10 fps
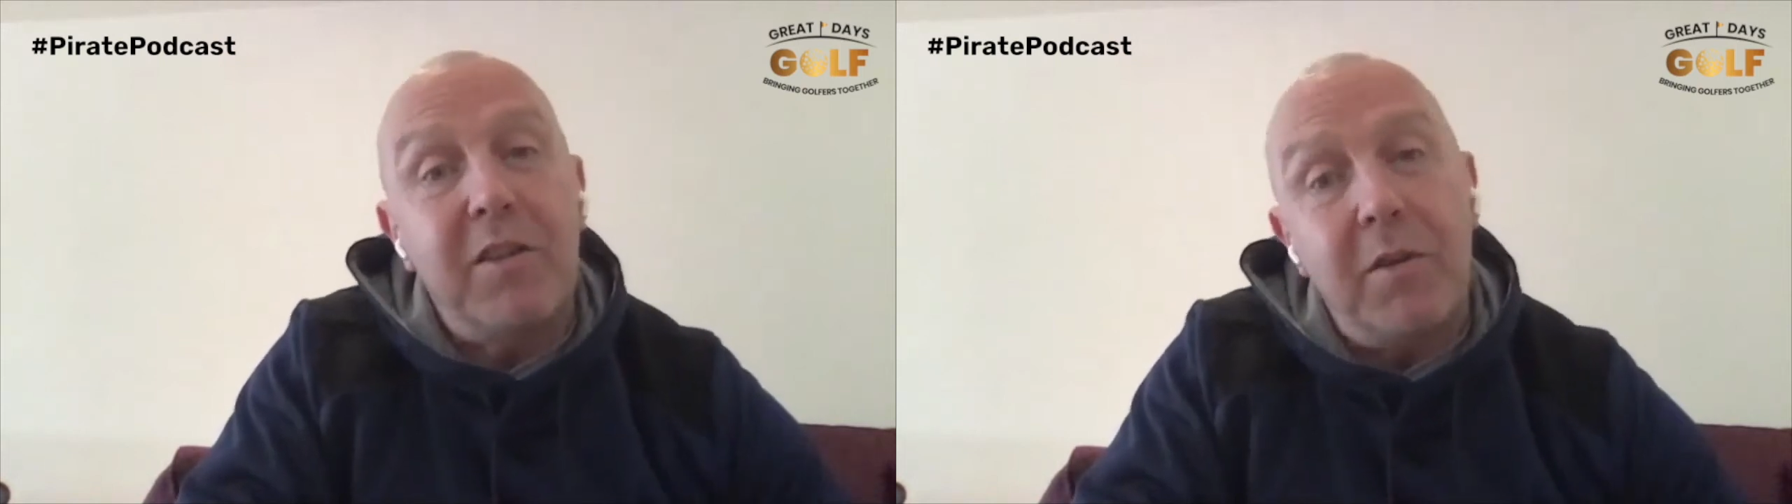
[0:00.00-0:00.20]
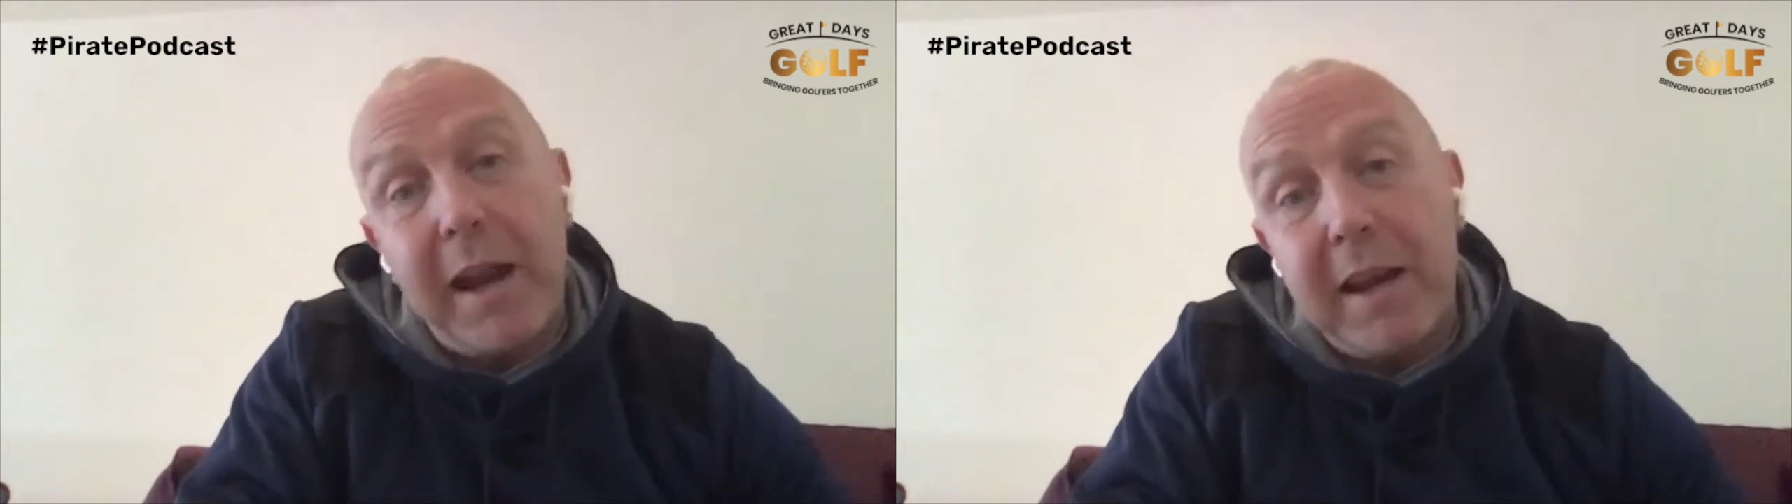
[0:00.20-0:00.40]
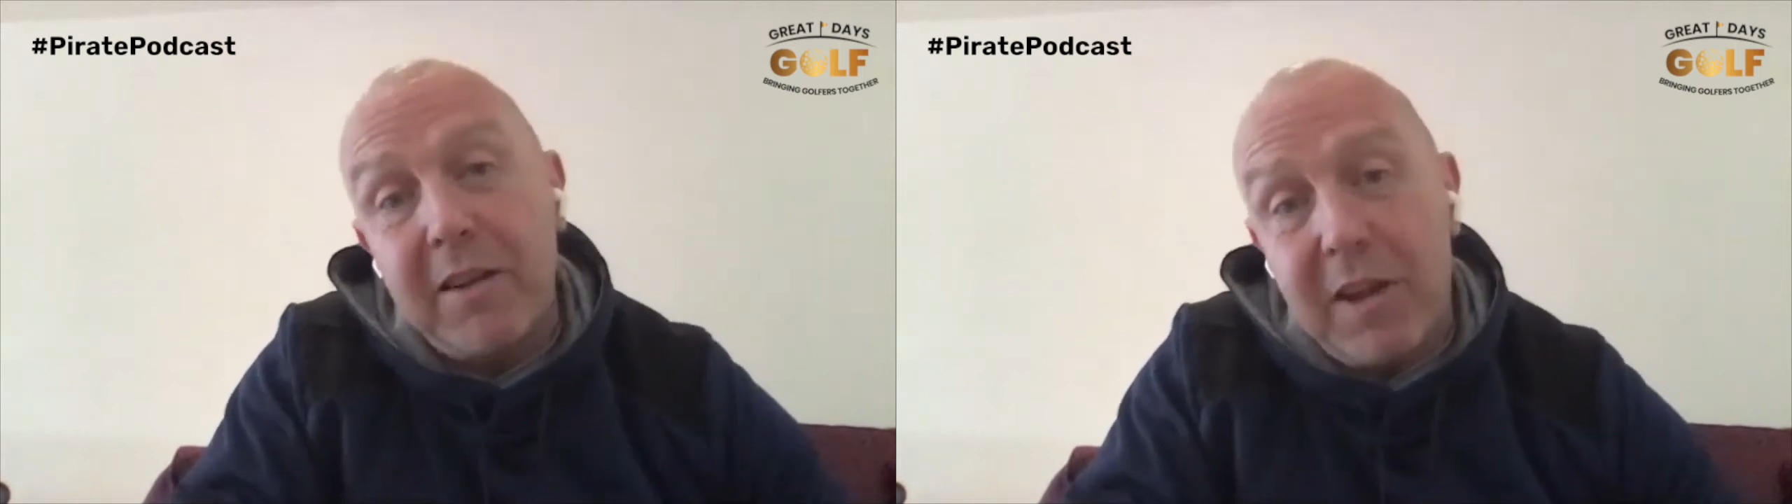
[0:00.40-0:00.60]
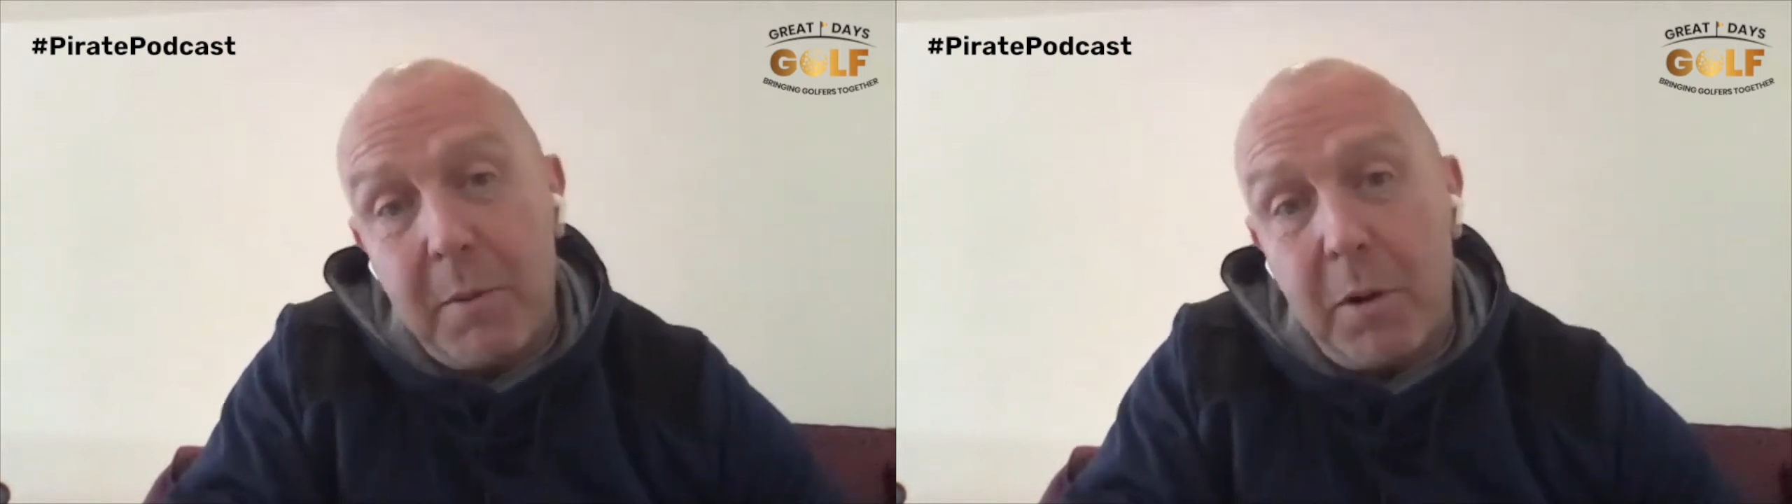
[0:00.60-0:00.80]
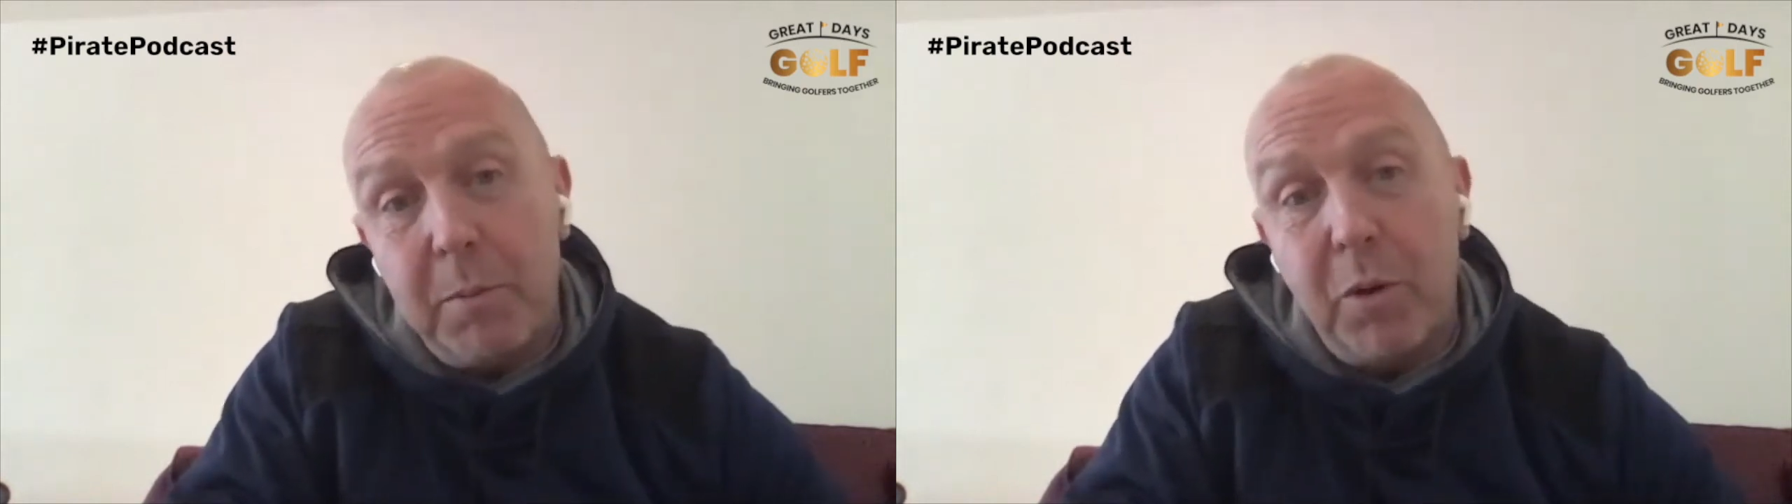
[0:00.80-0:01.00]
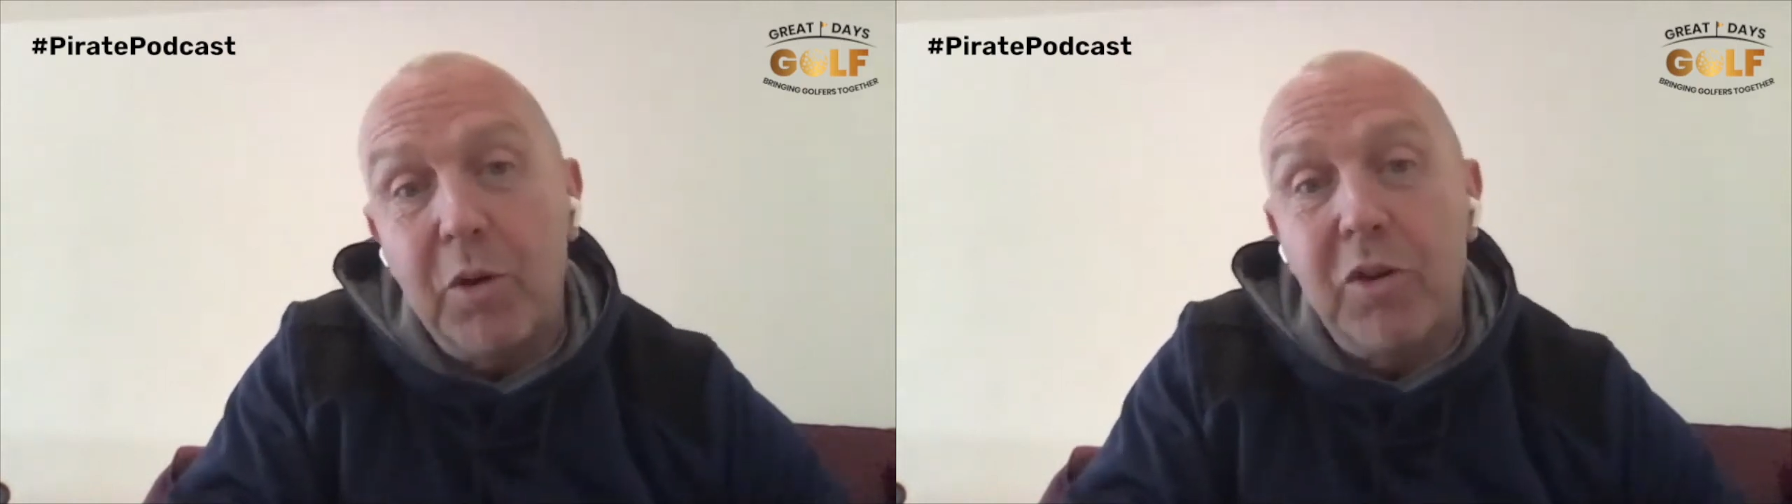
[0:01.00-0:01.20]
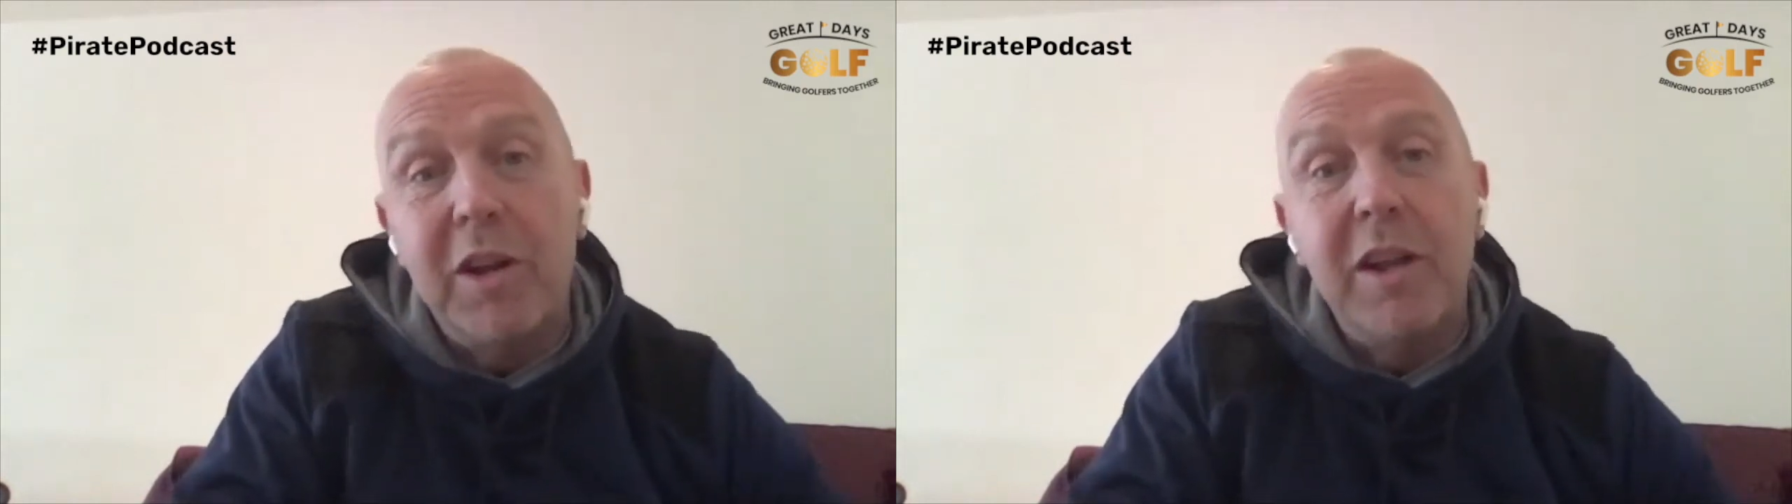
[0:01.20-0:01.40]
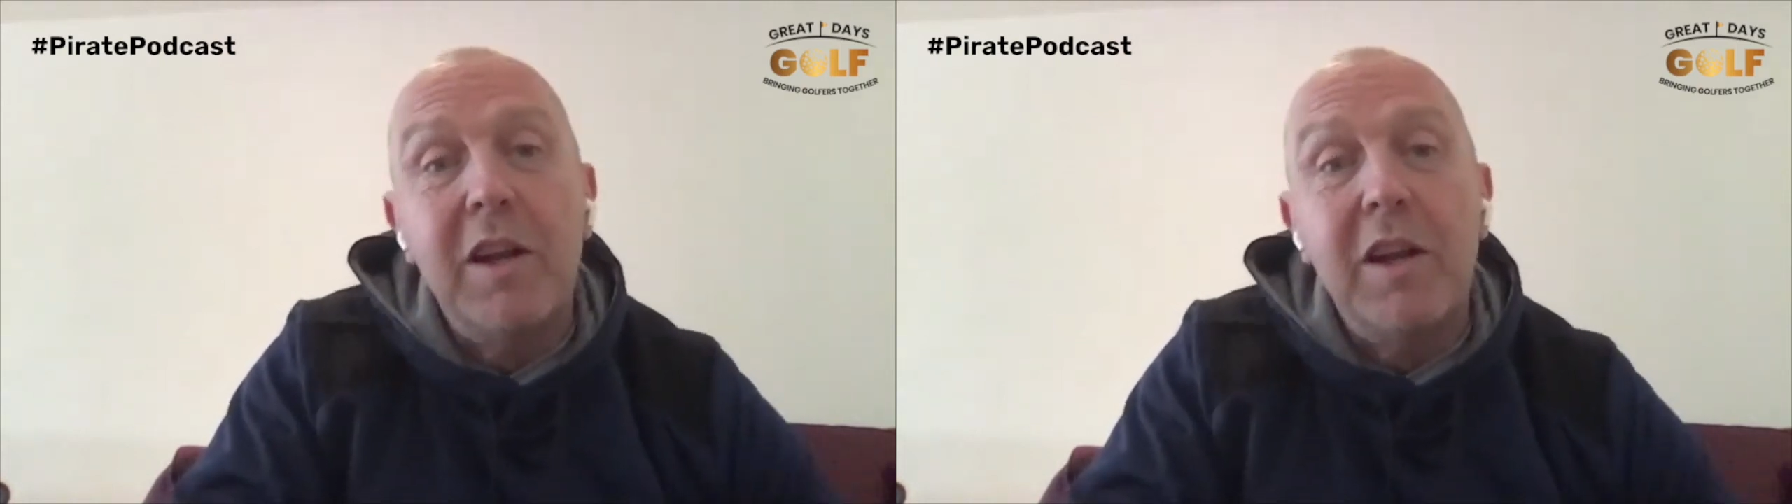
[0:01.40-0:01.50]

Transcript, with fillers: director's come on board,